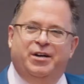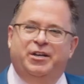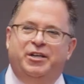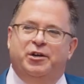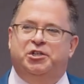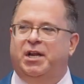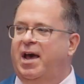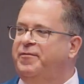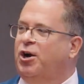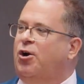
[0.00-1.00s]
You should
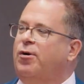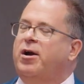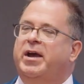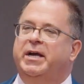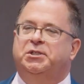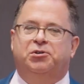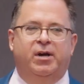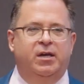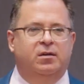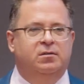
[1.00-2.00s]
have your career
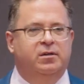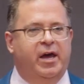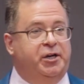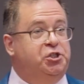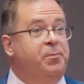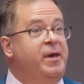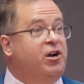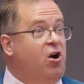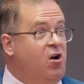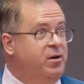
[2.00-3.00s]
history, and it should be
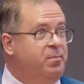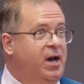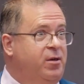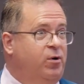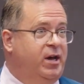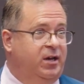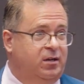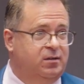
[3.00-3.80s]
current, by the way.